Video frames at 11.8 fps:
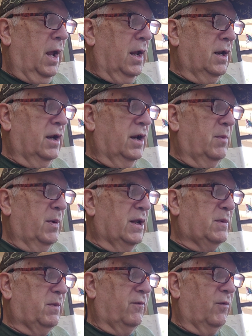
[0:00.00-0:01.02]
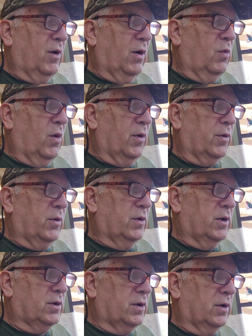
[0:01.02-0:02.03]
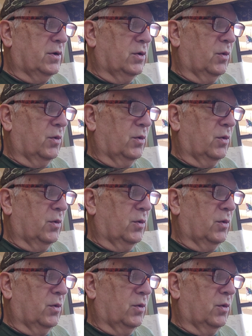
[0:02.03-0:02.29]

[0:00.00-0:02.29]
And in the minutes before I walked through the church